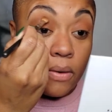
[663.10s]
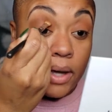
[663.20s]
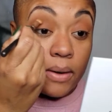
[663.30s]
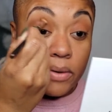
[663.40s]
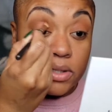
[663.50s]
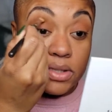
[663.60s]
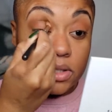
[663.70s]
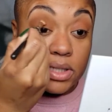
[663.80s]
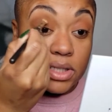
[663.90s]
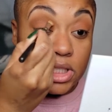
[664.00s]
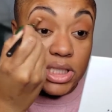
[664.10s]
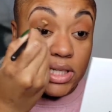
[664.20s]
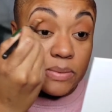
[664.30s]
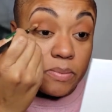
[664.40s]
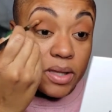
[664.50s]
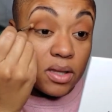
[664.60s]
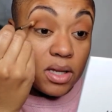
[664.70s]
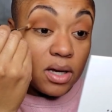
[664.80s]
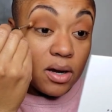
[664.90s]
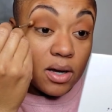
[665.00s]
Okay, we're still just
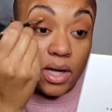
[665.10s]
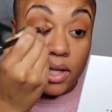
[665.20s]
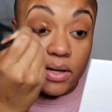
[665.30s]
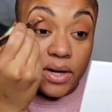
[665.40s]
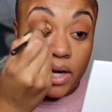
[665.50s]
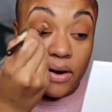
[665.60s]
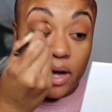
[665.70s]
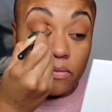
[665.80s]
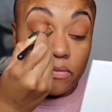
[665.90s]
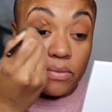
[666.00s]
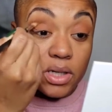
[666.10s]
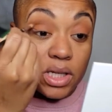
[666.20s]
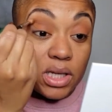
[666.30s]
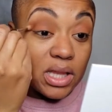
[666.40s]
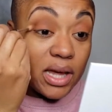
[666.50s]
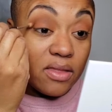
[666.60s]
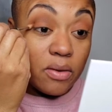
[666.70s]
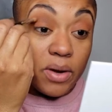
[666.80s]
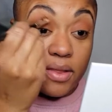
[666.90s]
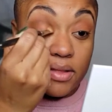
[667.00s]
building our color here. I really like the
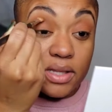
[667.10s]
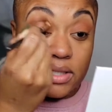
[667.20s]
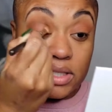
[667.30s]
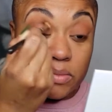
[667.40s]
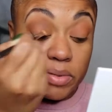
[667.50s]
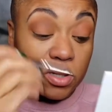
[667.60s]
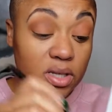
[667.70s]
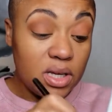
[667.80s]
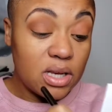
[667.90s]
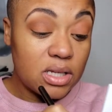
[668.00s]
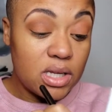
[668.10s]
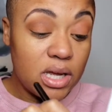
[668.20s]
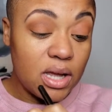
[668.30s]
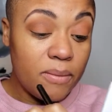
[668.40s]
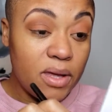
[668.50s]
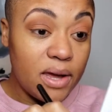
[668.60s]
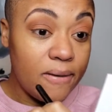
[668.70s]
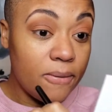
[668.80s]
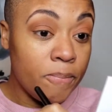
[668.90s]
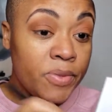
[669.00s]
way that this is building and coming
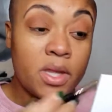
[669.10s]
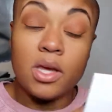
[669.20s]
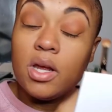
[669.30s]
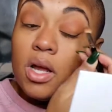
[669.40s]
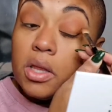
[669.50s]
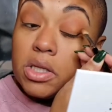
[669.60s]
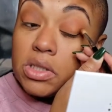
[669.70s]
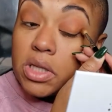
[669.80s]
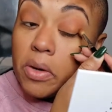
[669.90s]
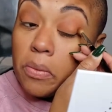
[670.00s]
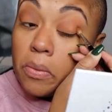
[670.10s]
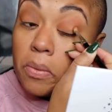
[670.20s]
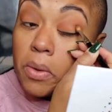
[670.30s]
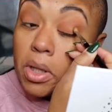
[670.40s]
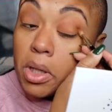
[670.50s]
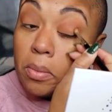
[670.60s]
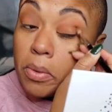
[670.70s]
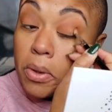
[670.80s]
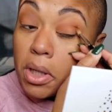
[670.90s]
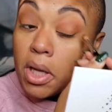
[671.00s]
out. This is a really
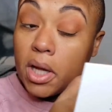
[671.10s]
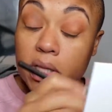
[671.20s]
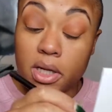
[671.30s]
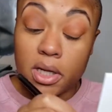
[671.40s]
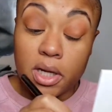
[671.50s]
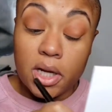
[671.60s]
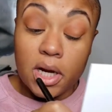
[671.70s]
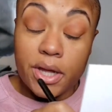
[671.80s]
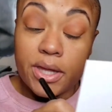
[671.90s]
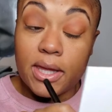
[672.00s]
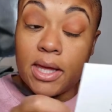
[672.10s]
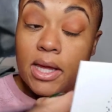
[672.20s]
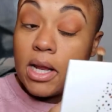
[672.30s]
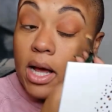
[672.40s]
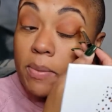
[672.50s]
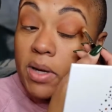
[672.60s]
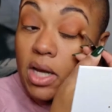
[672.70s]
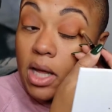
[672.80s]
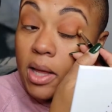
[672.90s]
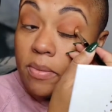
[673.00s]
pretty color. Again, I'm gonna
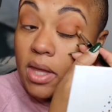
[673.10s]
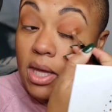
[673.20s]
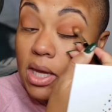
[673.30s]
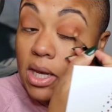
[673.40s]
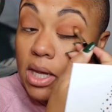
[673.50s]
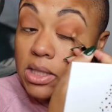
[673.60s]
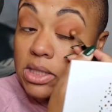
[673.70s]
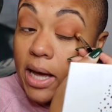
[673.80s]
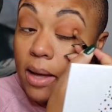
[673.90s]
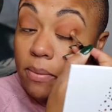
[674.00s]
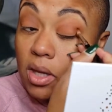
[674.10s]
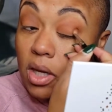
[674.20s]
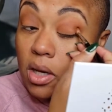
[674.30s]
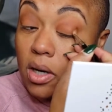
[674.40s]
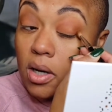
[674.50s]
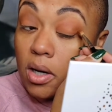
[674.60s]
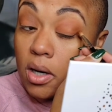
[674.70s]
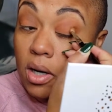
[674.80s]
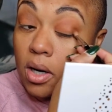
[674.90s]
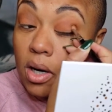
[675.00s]
come in, tap here
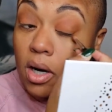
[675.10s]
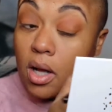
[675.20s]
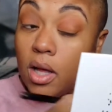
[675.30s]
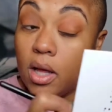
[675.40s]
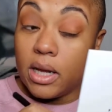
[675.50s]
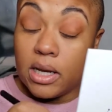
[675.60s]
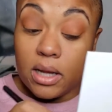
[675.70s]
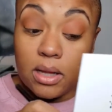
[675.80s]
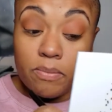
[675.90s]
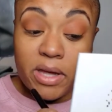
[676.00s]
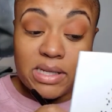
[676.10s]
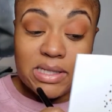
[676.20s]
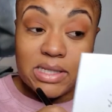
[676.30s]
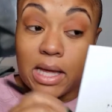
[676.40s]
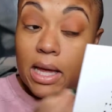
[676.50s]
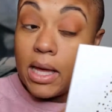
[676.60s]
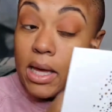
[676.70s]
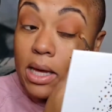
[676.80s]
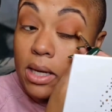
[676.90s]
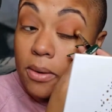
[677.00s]
on my
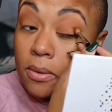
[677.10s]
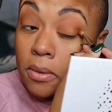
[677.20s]
side.